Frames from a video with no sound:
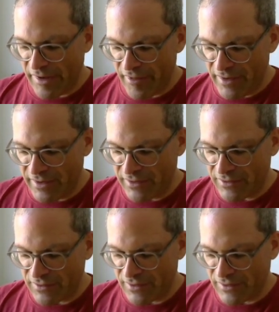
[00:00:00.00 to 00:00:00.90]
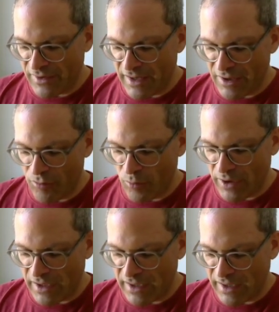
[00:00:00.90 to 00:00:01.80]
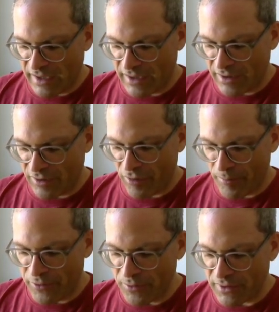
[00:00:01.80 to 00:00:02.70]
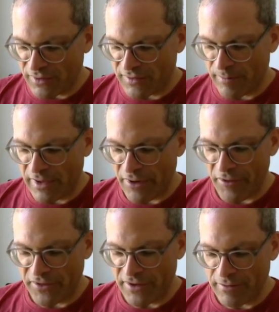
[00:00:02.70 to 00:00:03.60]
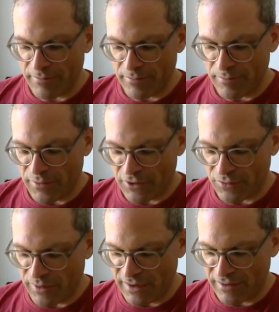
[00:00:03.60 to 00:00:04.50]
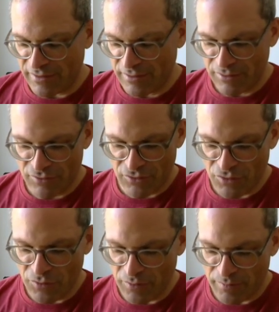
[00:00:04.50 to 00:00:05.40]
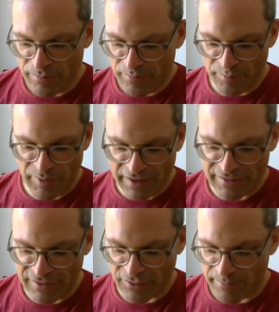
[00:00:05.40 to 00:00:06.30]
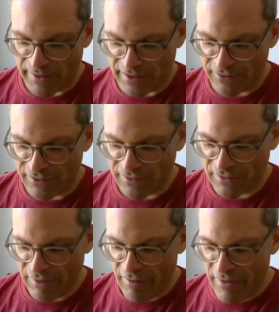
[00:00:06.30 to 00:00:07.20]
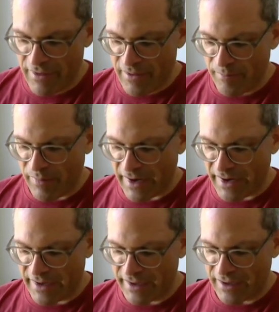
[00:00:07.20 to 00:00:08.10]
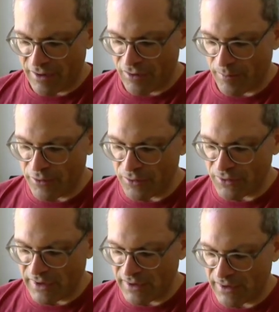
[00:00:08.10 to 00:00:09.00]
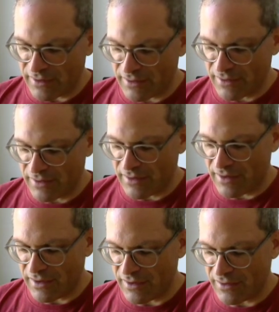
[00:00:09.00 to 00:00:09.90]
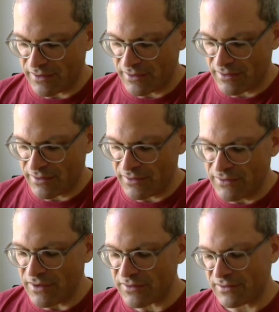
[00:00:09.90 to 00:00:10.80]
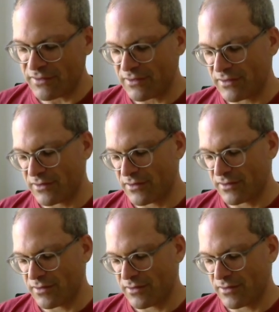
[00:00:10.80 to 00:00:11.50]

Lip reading: And then we can compute a similarity between two pixels or patches by computing the distance